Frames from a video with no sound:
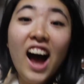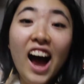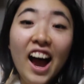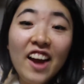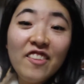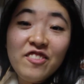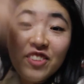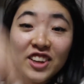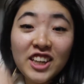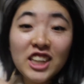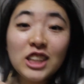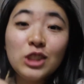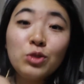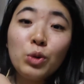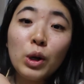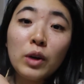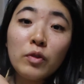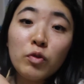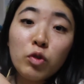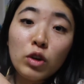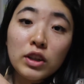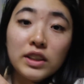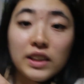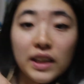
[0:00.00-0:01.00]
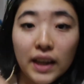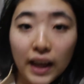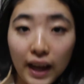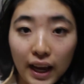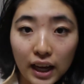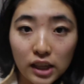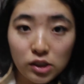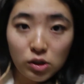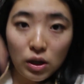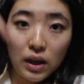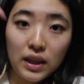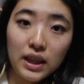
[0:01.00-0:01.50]
I finished work for
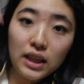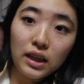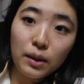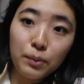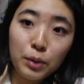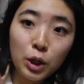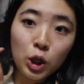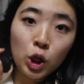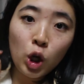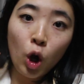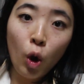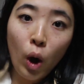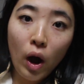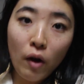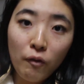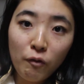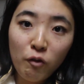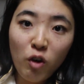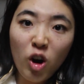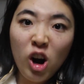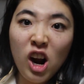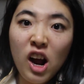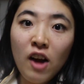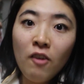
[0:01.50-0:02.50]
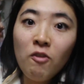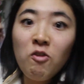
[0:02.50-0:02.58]
today, so I think I'm gonna go out for a